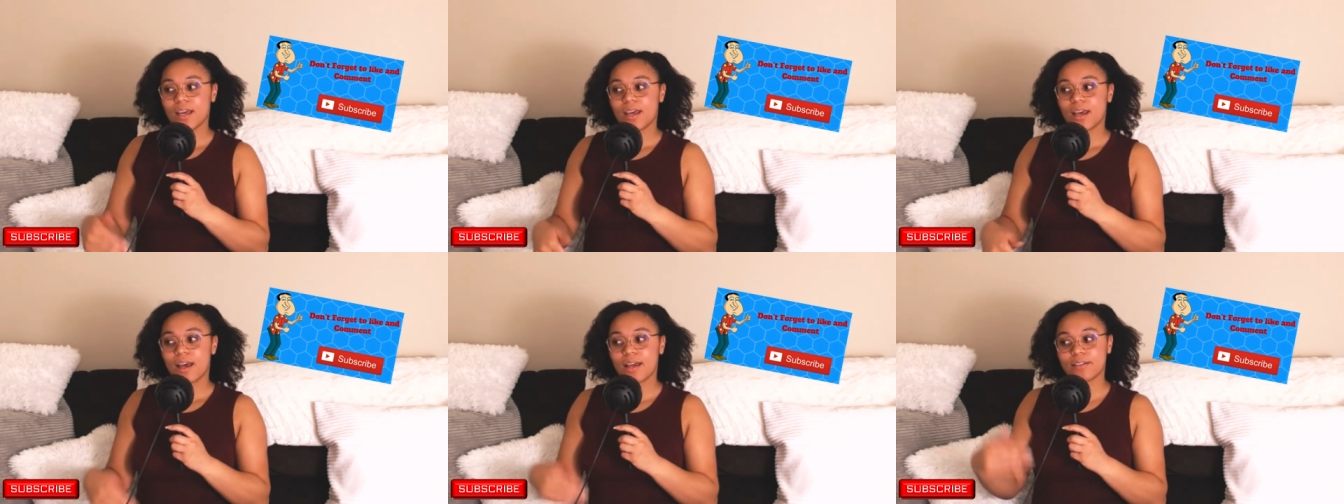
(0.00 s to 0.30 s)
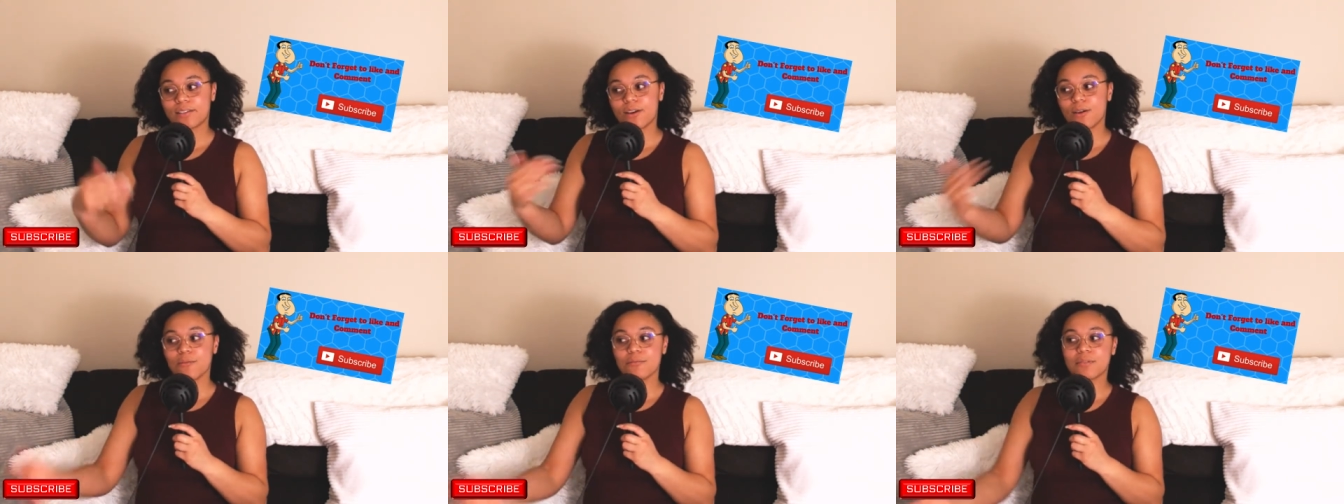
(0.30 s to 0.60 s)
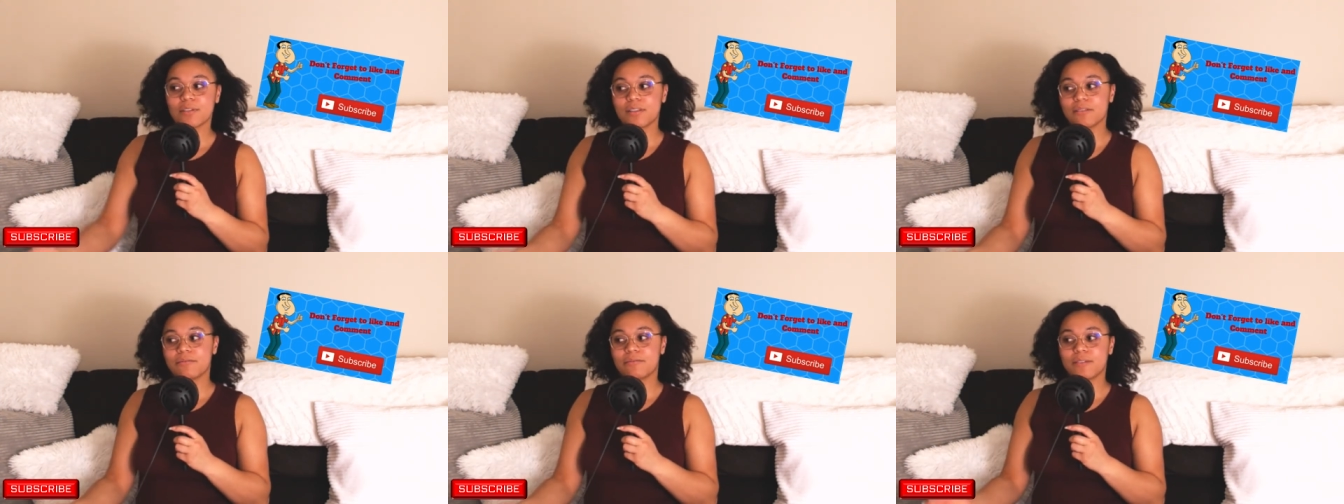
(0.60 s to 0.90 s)
I don't
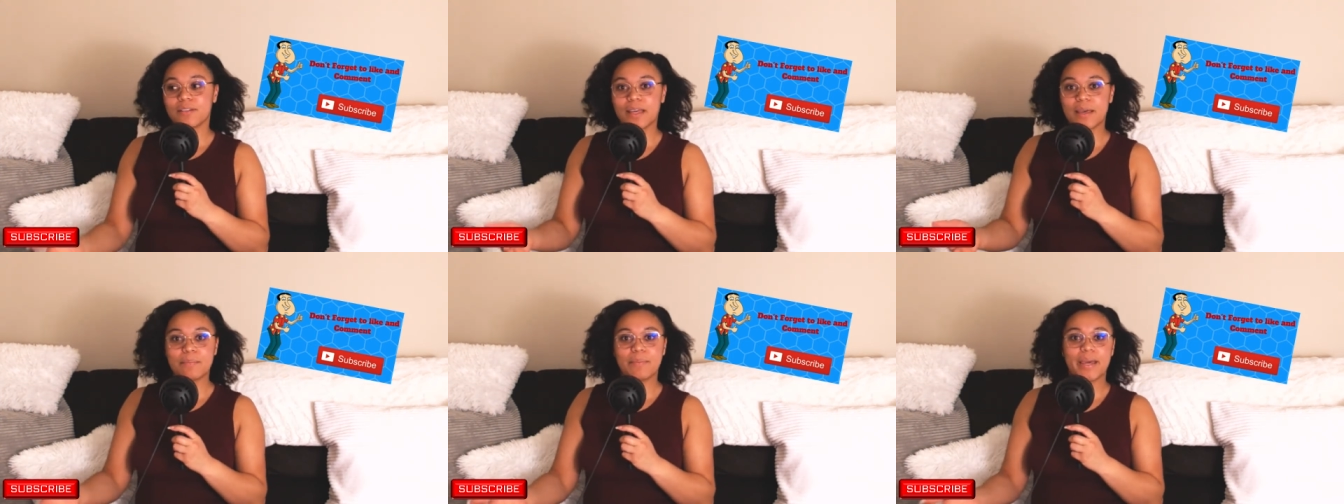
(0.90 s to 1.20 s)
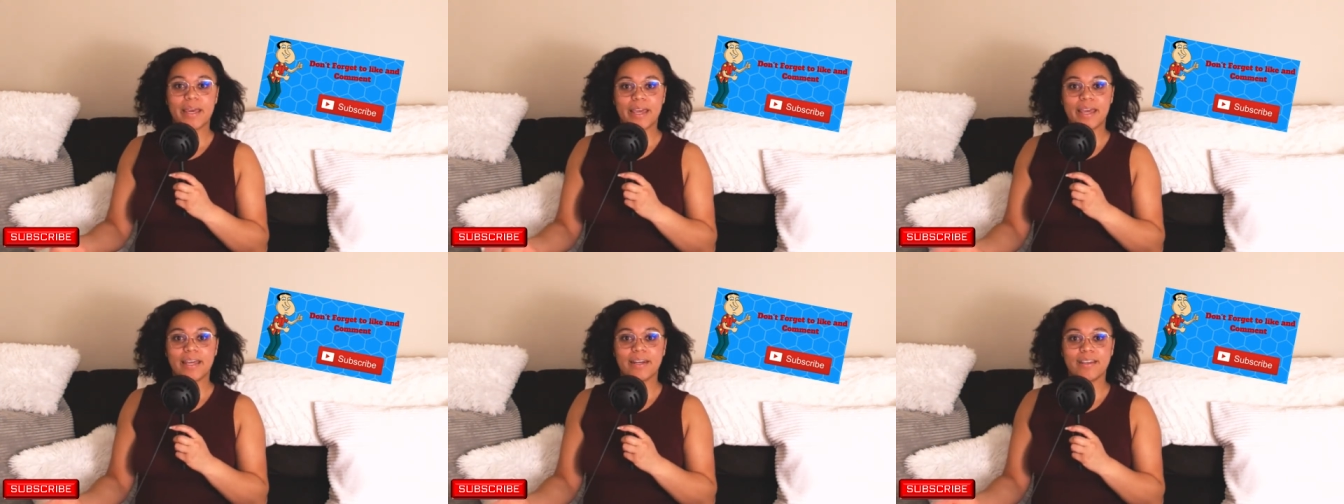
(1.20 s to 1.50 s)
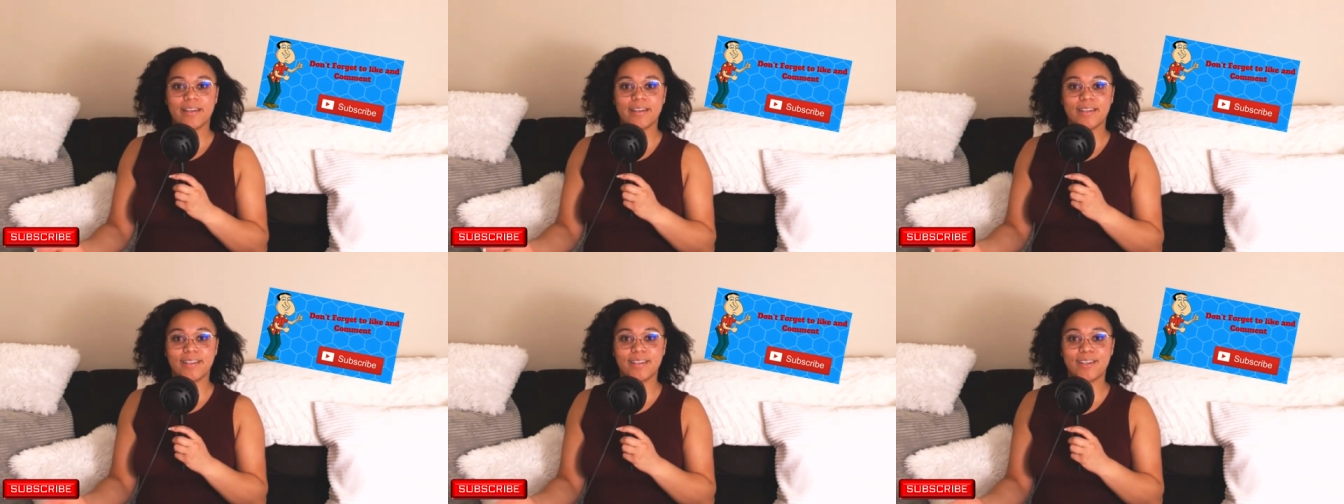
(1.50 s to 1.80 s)
really feel that bad,
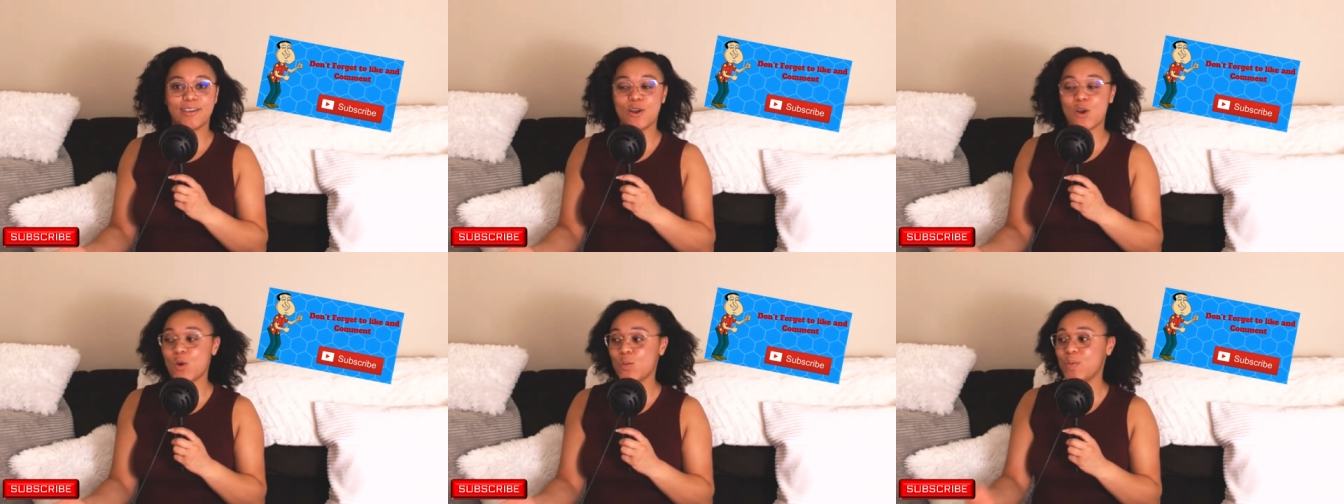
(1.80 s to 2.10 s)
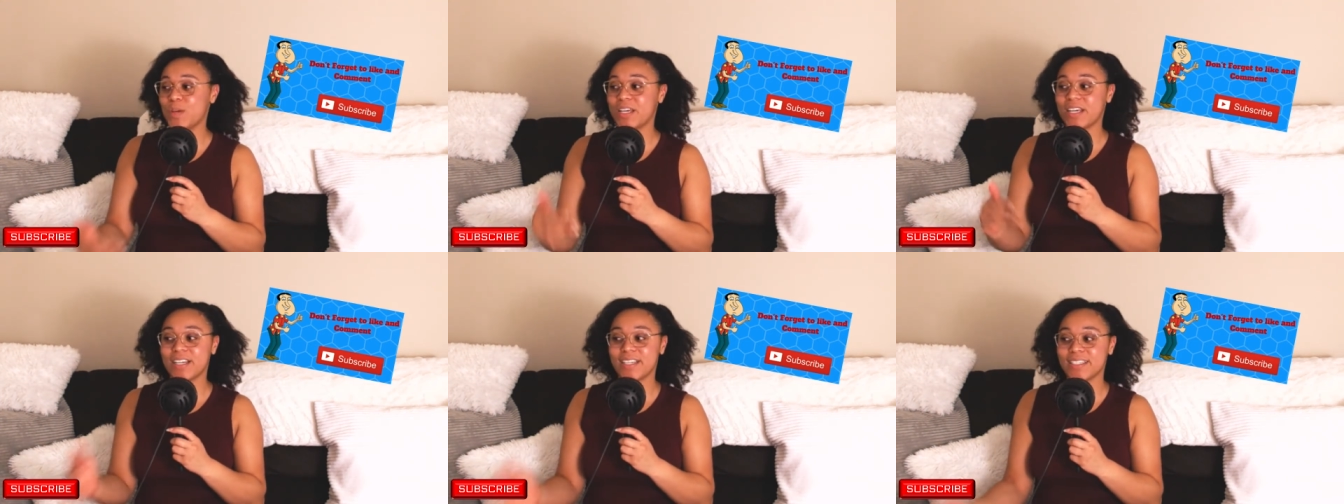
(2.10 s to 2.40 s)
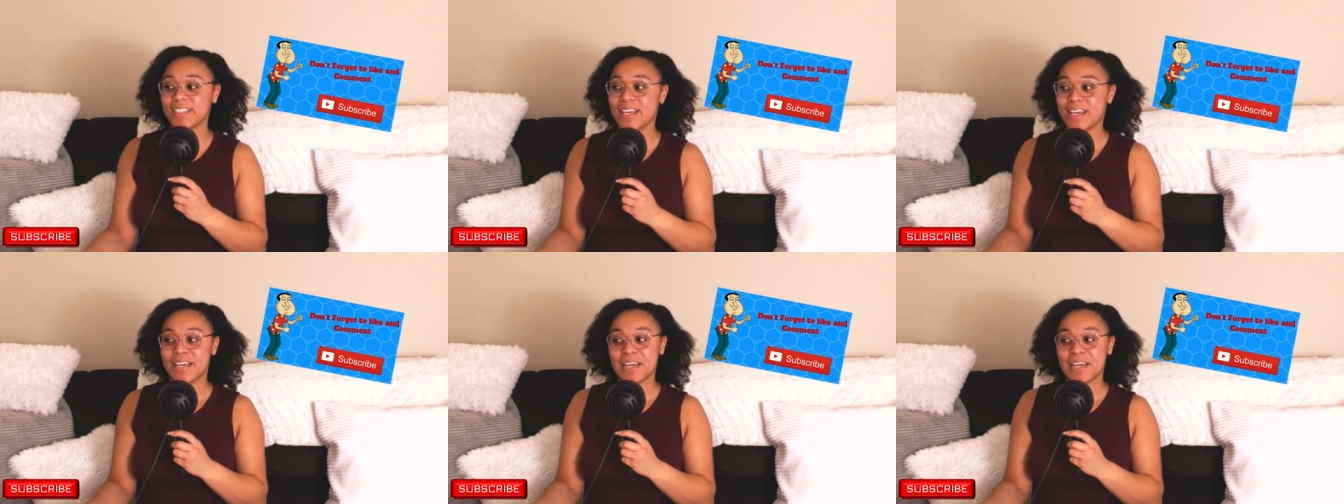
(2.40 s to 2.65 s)
you know, because